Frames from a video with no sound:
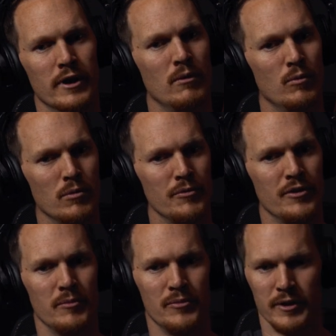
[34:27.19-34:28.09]
got to work with
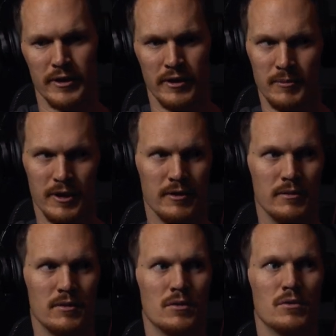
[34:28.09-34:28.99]
them. It's like, hey man,
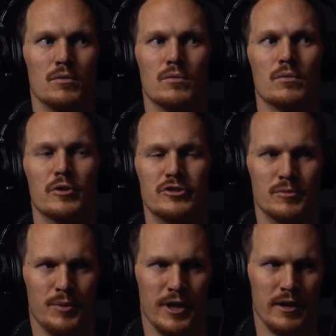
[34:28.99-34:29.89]
what's your
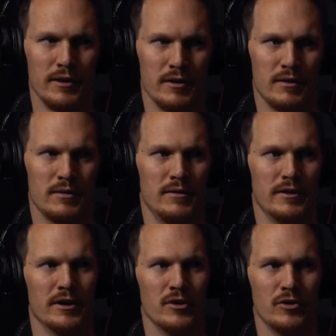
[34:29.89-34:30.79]
plan here?
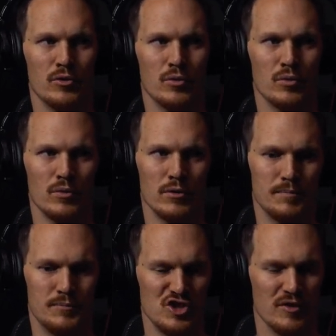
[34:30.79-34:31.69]
Like, do you
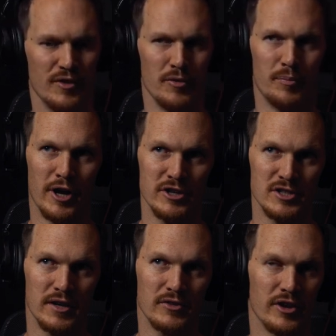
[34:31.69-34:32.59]
have other
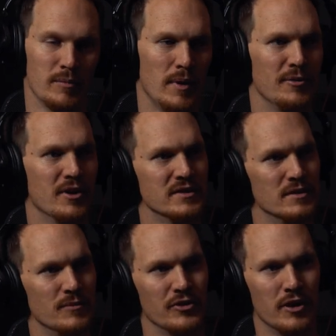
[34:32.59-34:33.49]
projects? Like maybe you got
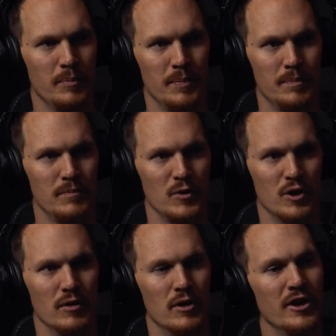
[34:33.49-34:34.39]
something that's going to, you
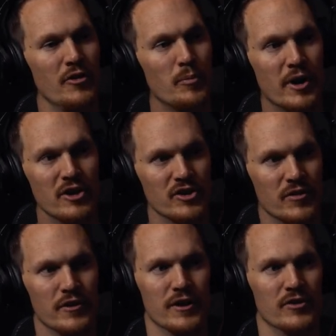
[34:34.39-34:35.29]
know, another project that
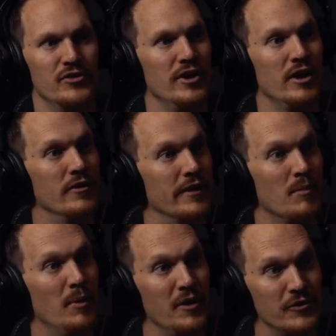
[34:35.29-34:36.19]
you're going to sell in like a
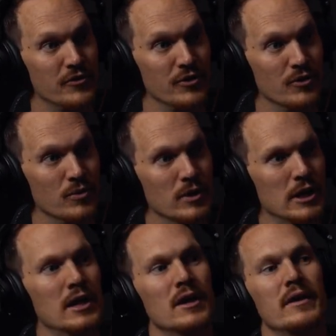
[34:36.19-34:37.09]
month or two.
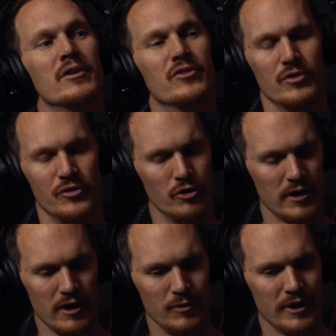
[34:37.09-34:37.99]
So it's
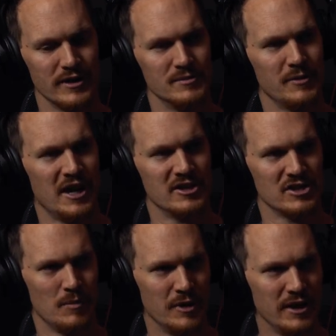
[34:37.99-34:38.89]
okay. We got some cash
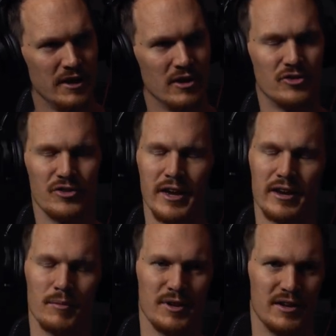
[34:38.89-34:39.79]
coming in. It's just not
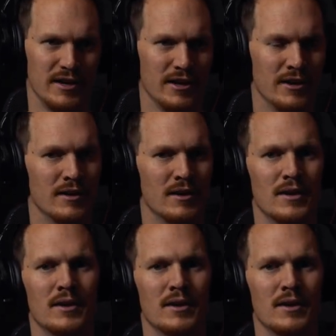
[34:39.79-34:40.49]
going to be today.